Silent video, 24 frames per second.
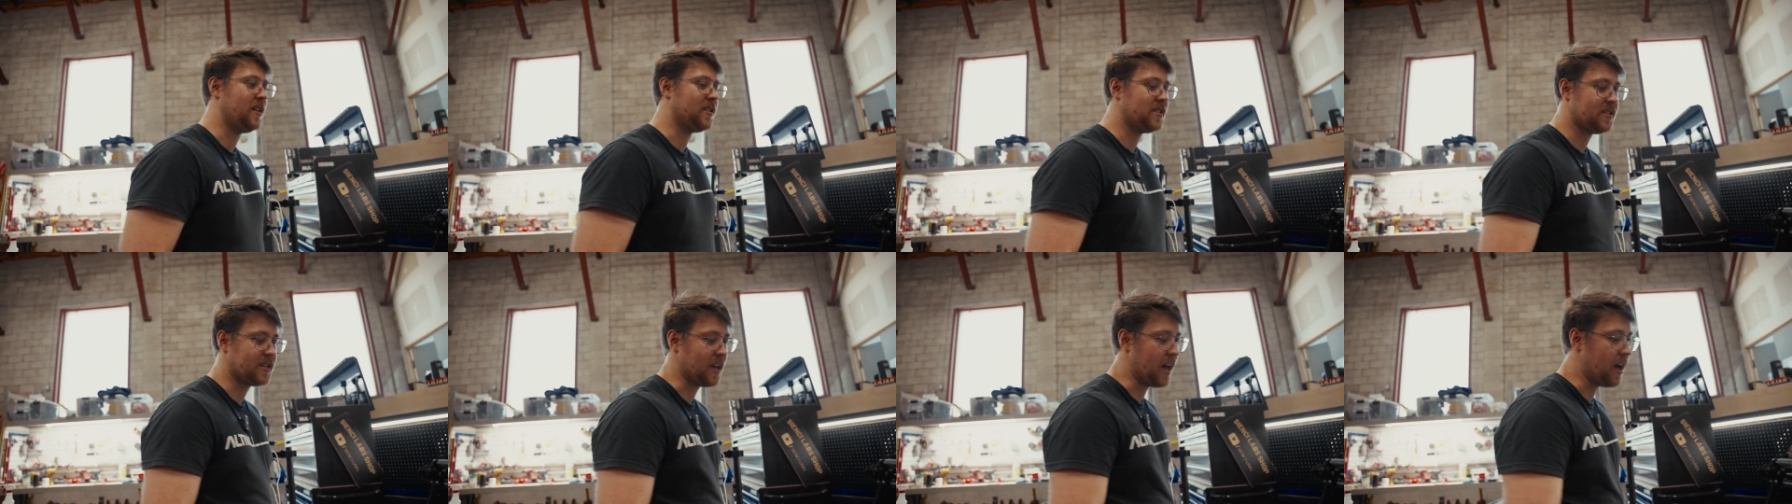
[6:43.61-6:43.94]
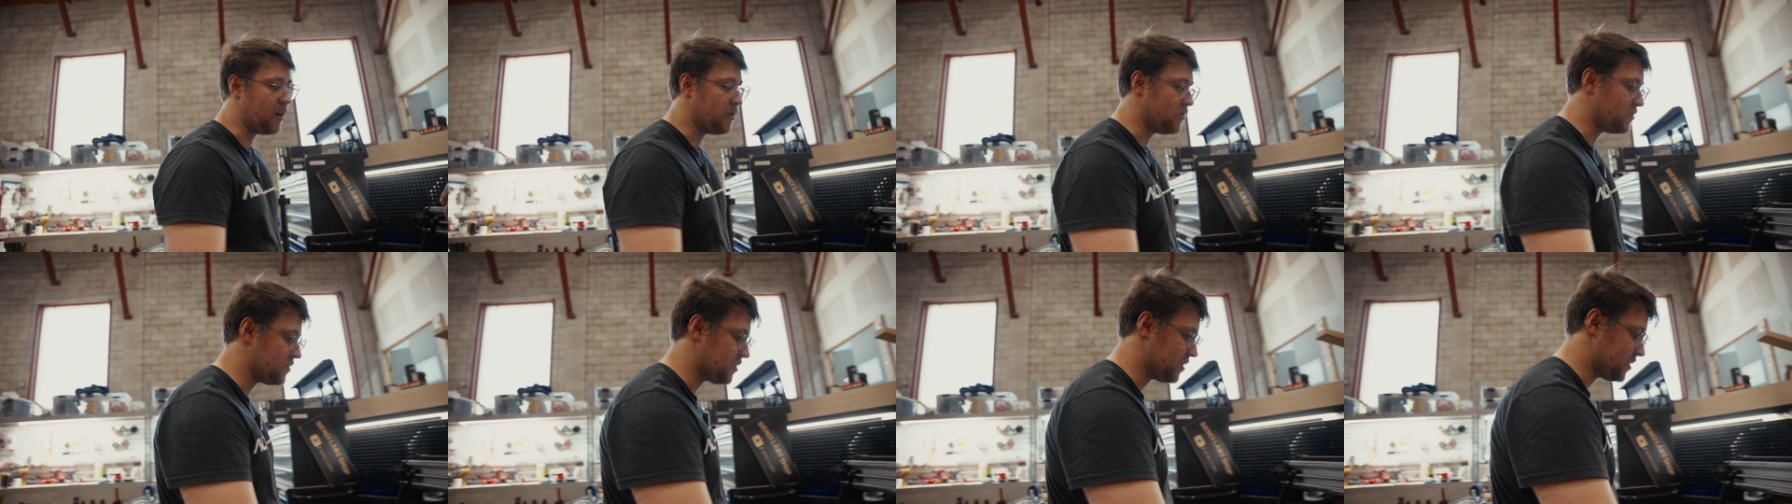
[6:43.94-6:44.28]

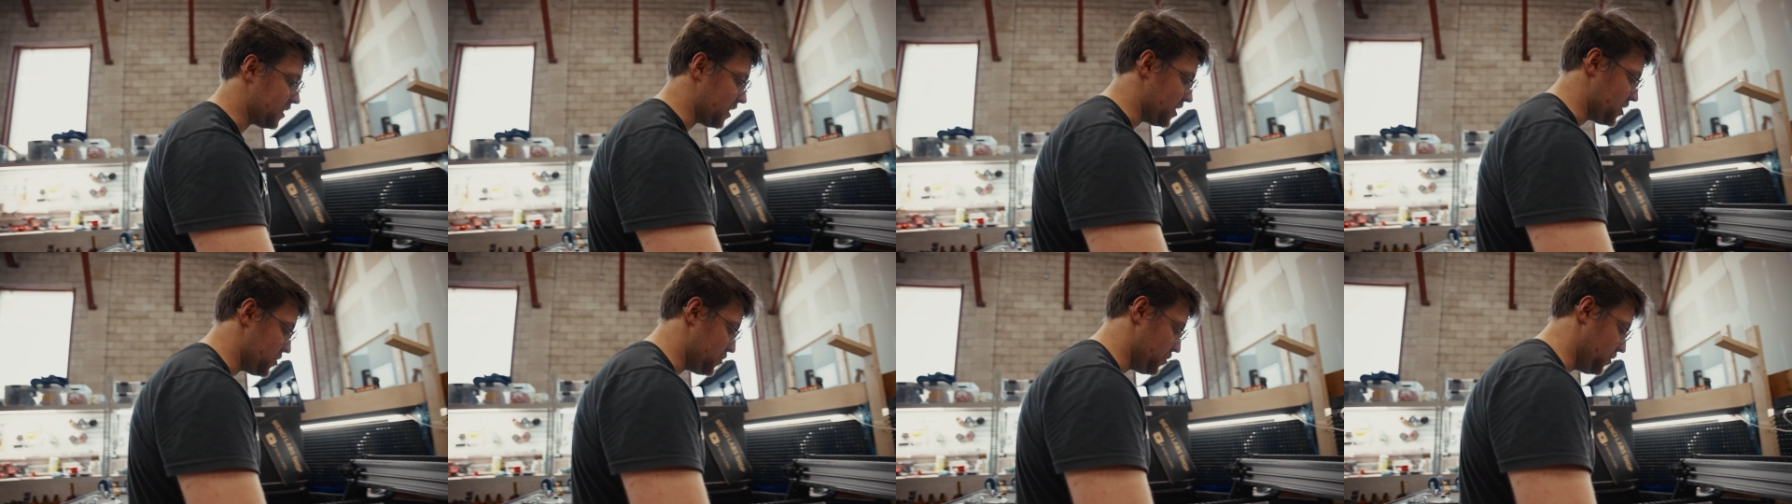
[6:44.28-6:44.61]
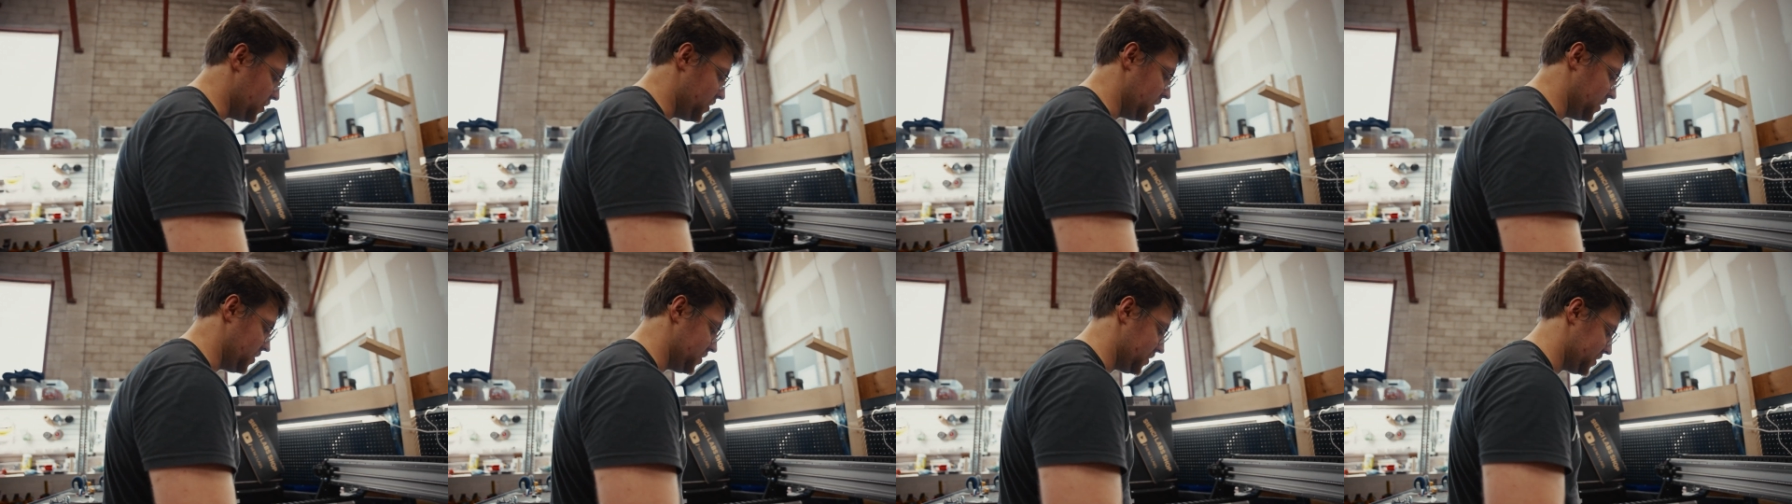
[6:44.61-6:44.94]
sounds
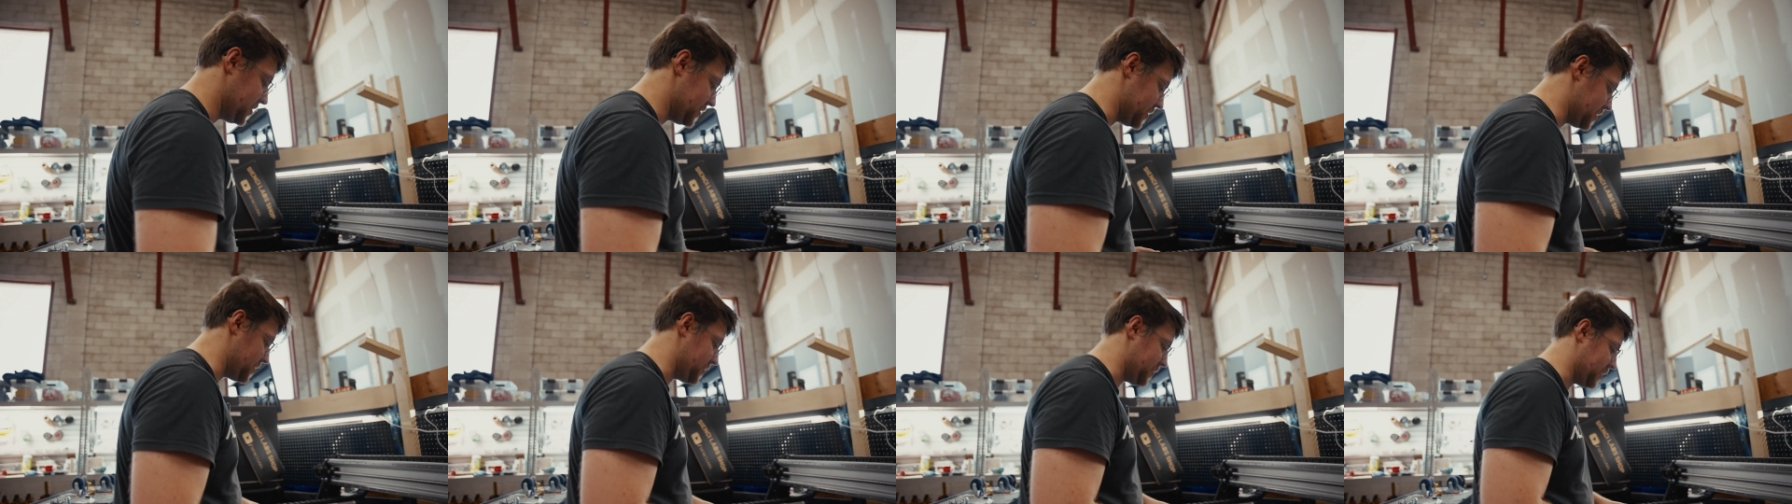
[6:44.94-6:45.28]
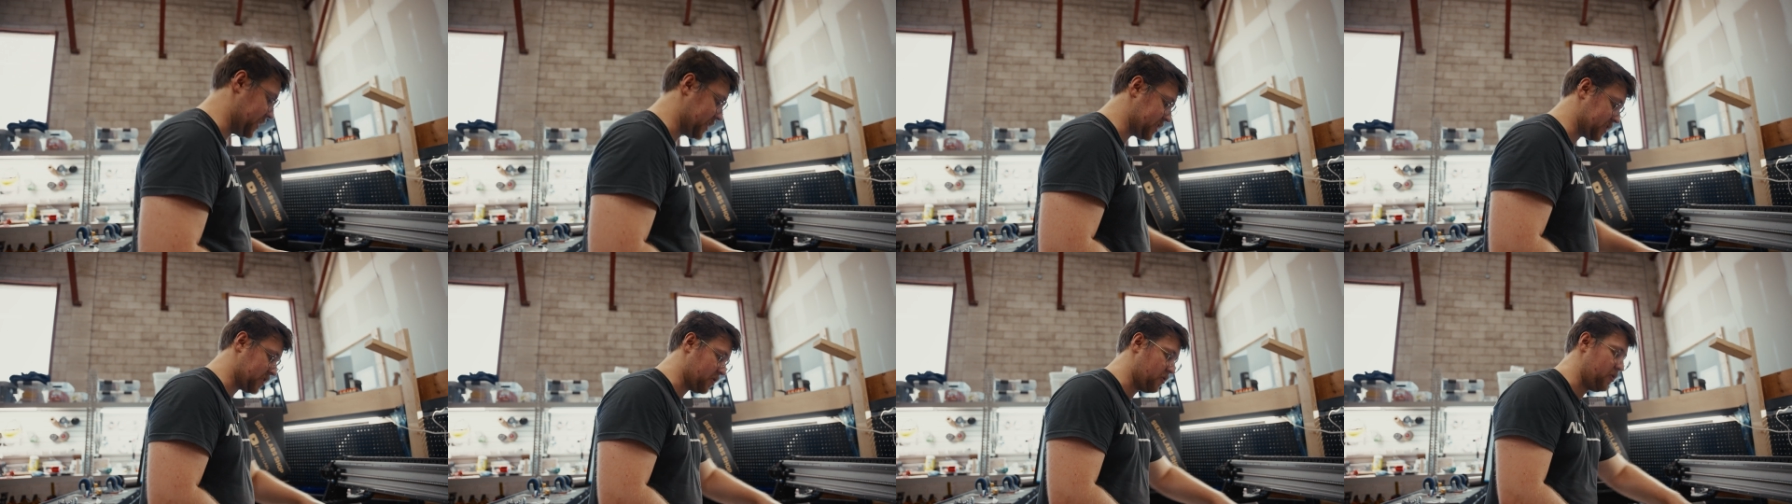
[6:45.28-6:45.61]
terrible, it'll just sound
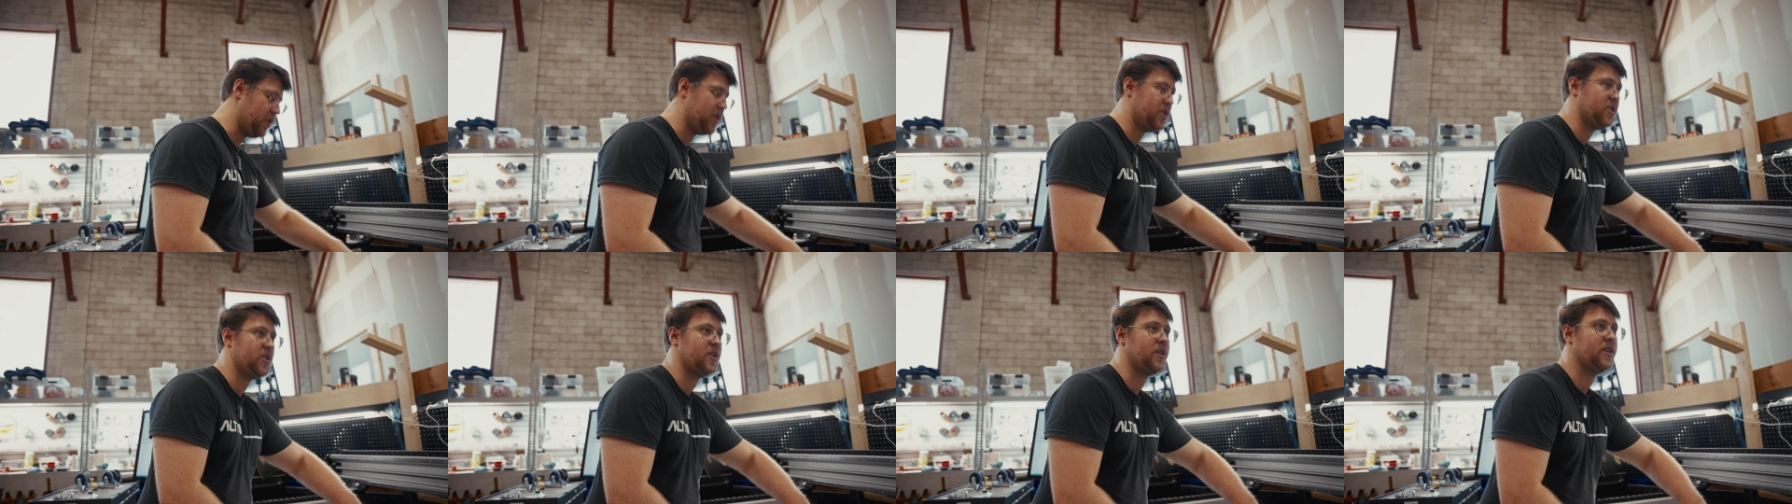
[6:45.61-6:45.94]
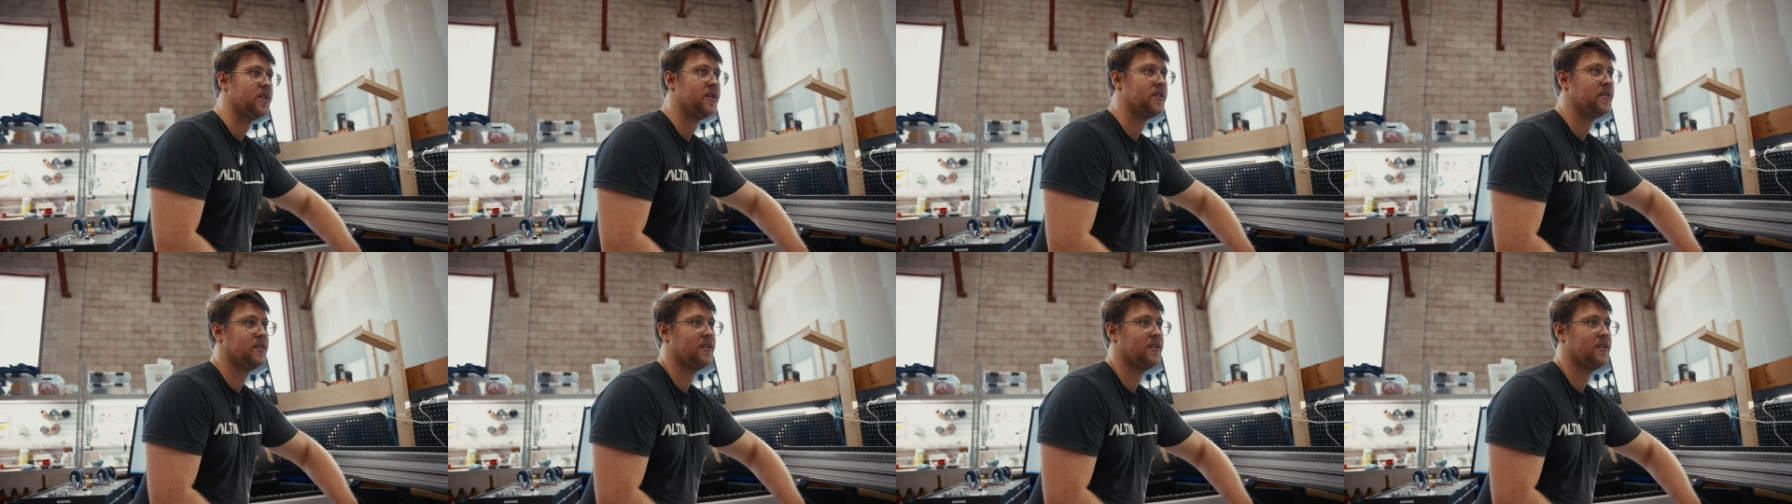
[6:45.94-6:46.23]
like screeching